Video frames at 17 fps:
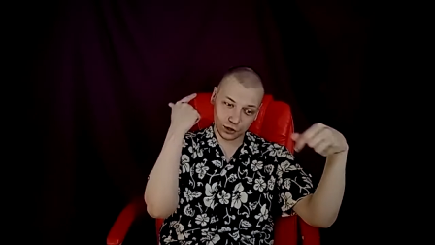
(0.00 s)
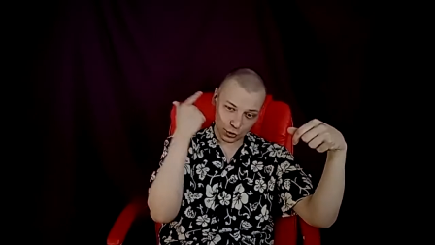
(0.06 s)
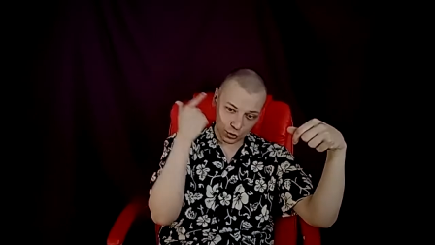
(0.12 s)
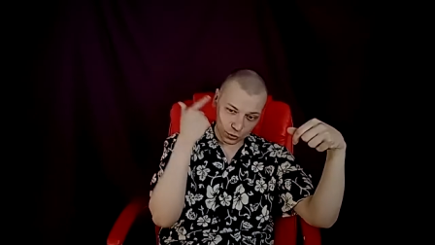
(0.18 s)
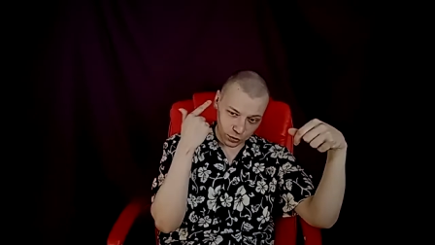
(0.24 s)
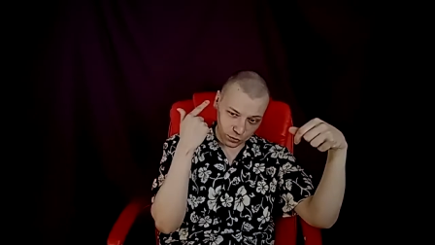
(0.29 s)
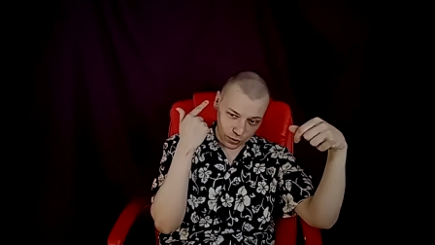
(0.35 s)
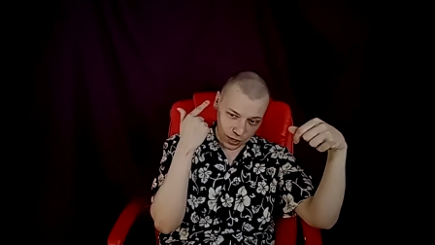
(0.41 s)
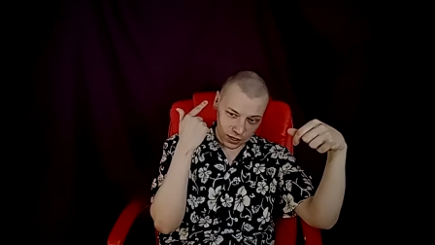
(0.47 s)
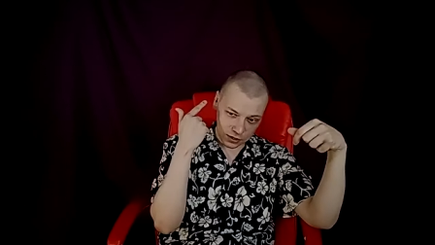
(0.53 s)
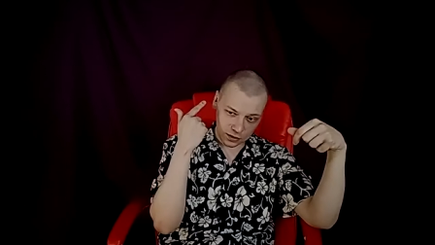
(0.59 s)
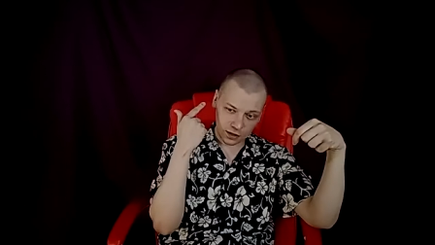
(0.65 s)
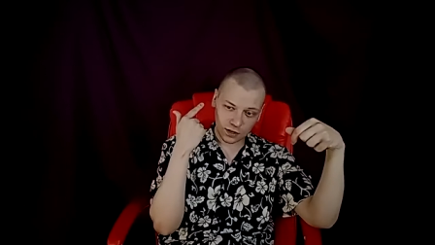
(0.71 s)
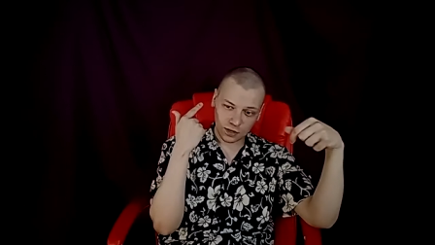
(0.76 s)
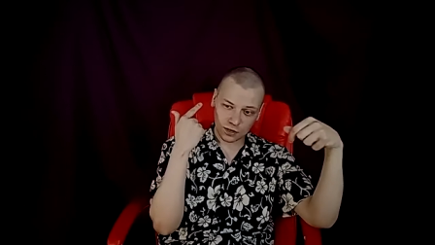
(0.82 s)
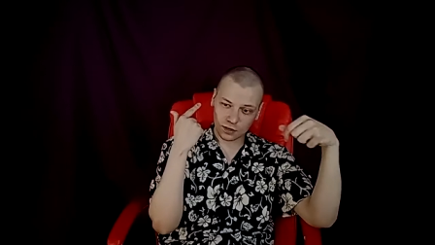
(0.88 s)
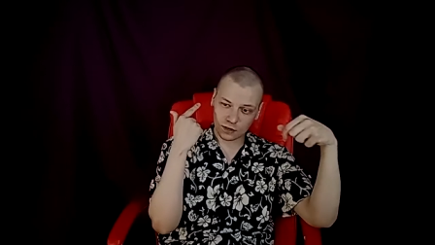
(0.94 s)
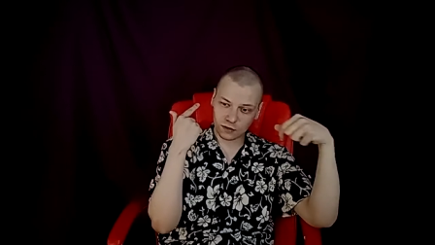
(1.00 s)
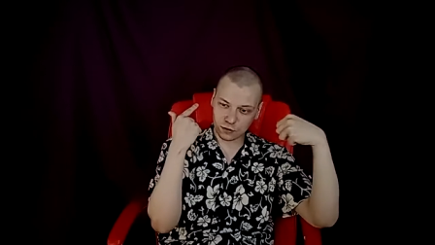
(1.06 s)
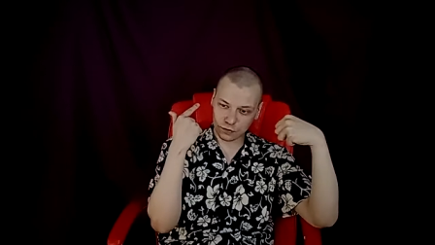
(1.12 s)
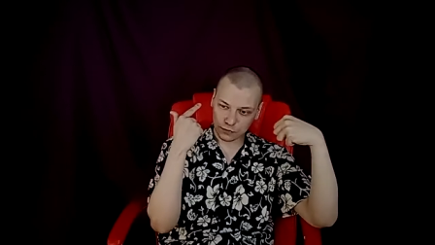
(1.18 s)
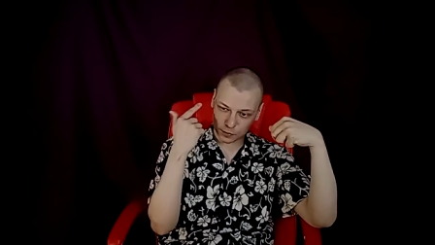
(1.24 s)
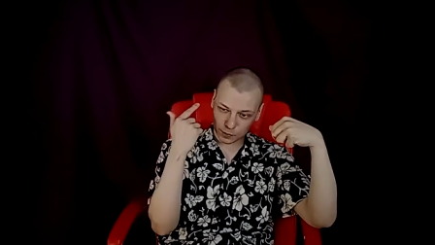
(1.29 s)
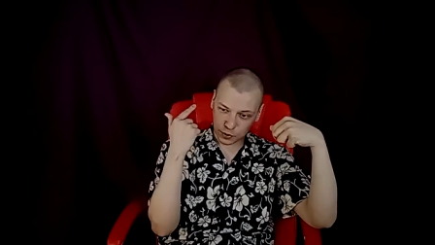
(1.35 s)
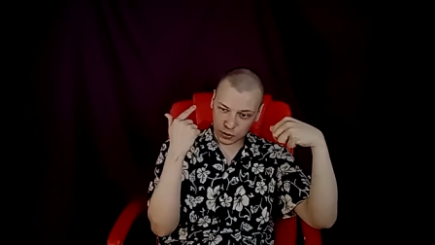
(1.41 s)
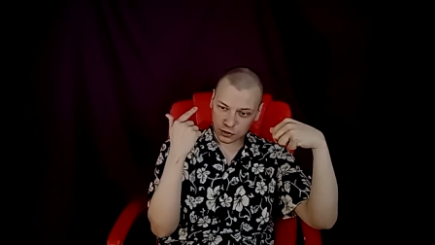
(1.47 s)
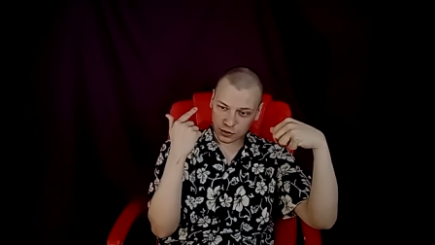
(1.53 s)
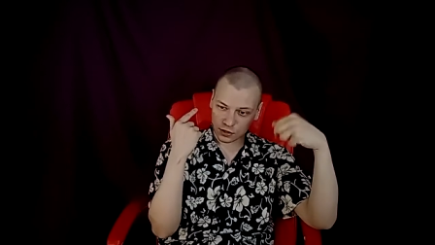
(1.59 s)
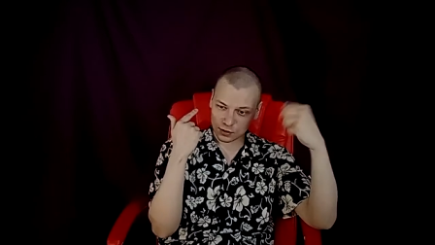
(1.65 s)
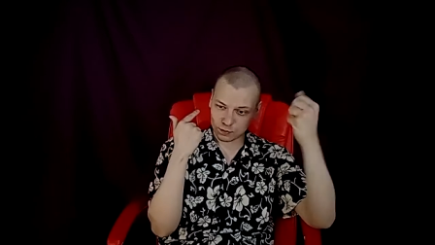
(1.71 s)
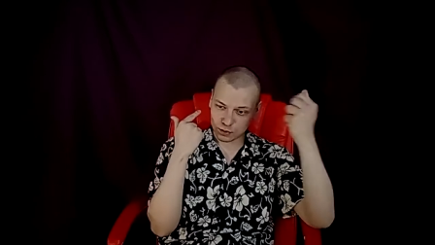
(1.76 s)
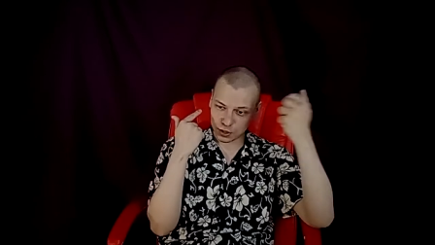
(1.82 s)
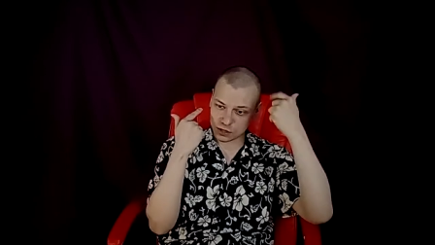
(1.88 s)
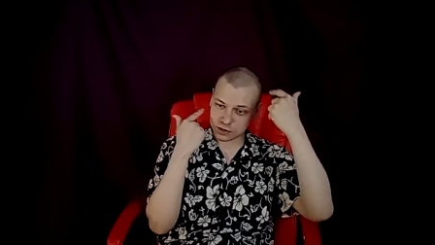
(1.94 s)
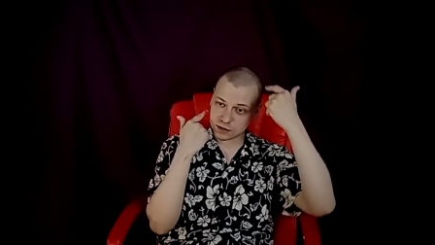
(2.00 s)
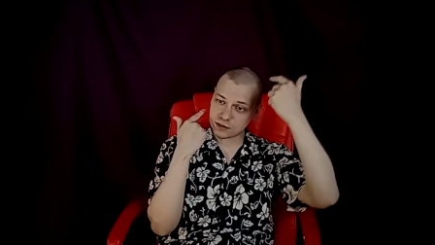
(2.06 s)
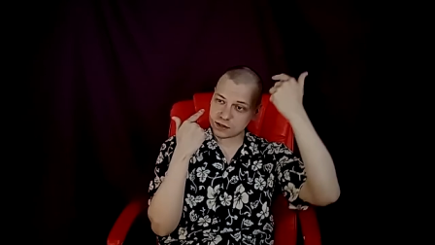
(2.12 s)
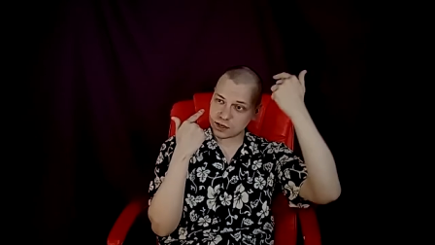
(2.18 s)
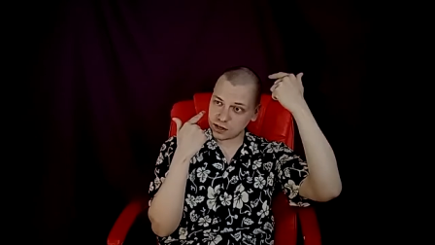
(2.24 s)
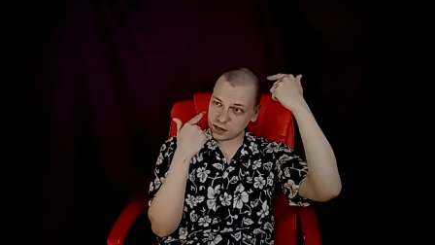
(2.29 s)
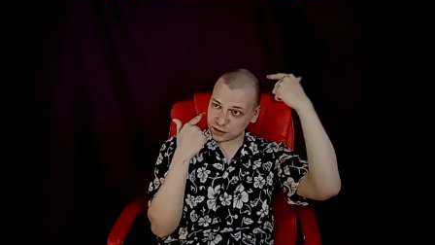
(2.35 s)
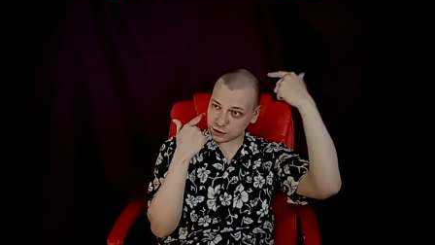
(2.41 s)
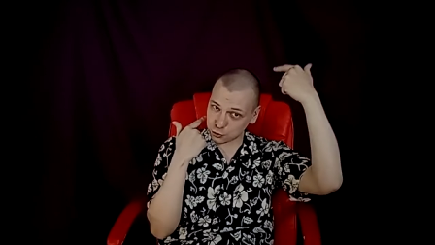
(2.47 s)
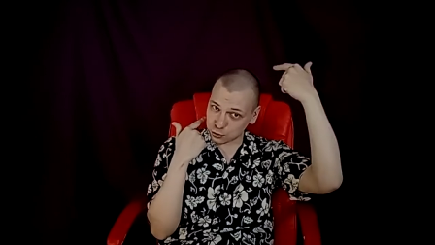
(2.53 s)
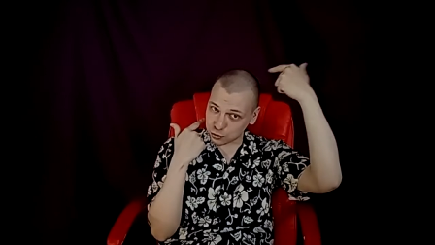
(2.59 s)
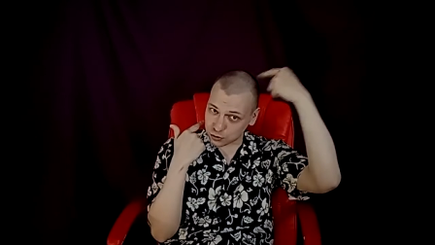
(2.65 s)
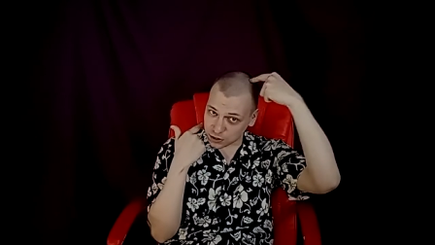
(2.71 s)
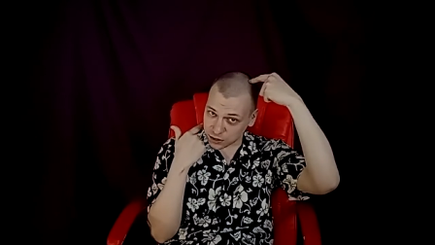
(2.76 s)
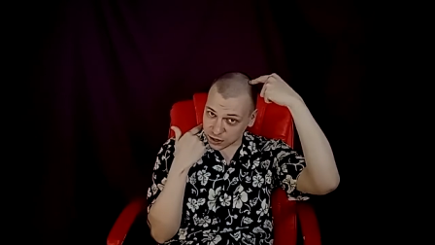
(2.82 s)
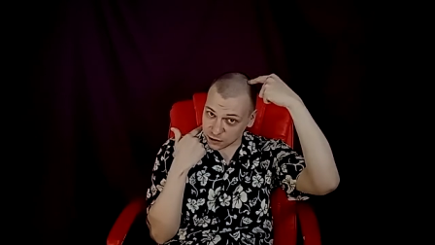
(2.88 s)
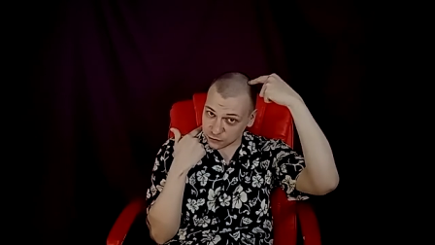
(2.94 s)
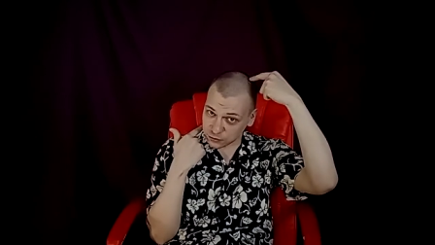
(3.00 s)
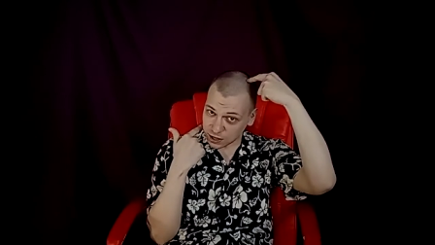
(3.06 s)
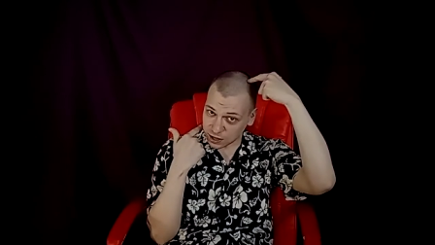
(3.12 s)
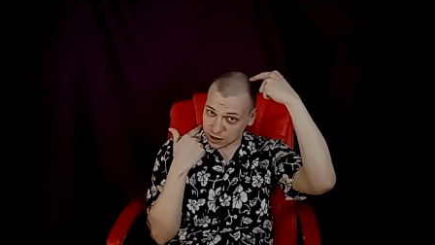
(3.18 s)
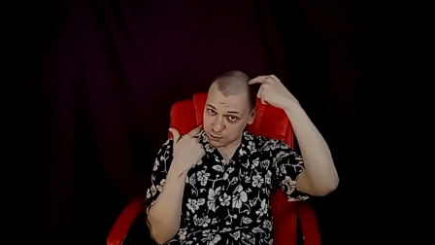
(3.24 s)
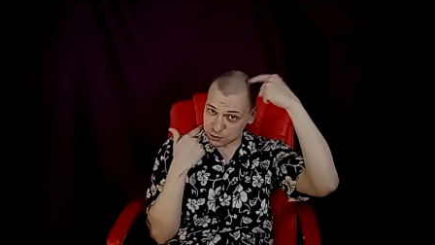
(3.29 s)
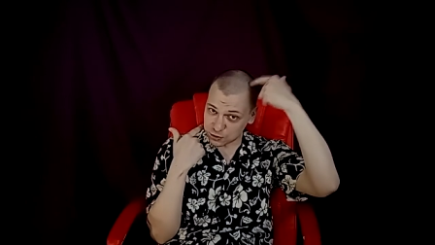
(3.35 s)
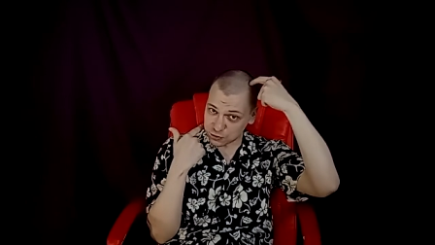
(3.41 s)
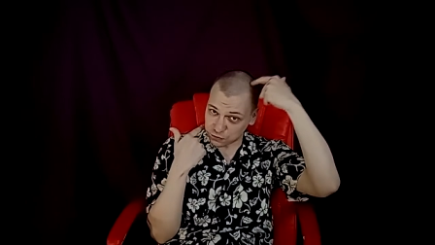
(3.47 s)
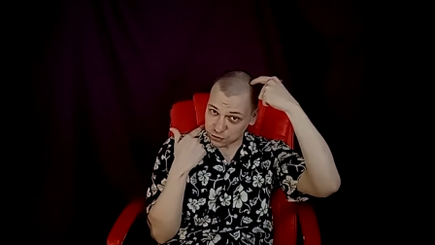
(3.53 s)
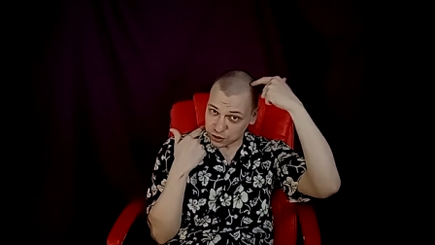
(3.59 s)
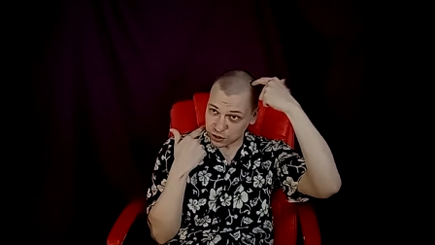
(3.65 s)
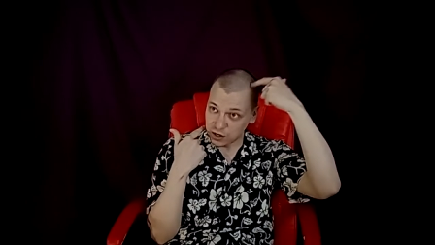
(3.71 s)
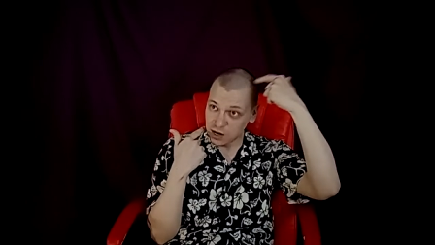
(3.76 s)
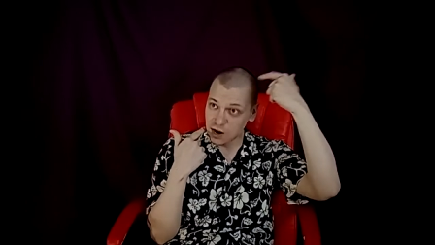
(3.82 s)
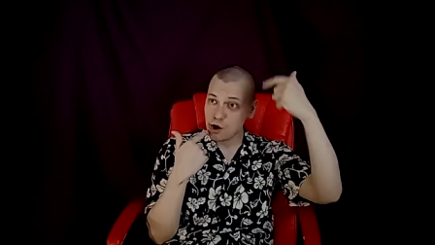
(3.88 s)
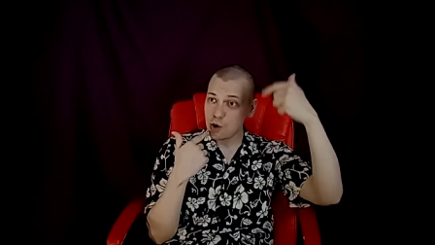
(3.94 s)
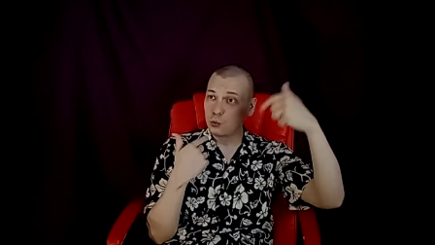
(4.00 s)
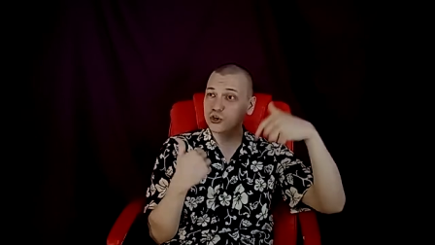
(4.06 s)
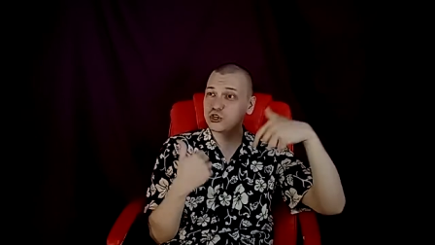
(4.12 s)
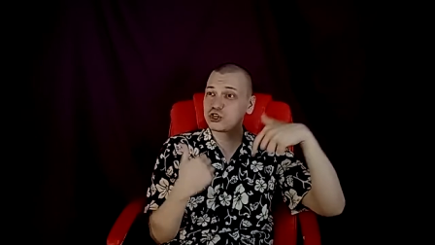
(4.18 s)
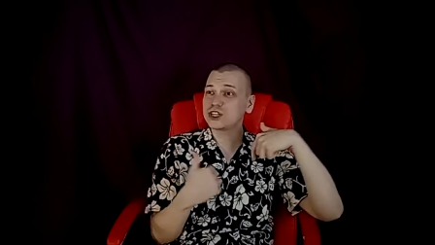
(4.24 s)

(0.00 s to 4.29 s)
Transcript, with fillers: into the right ear of a person because it's connected to the left hemisphere,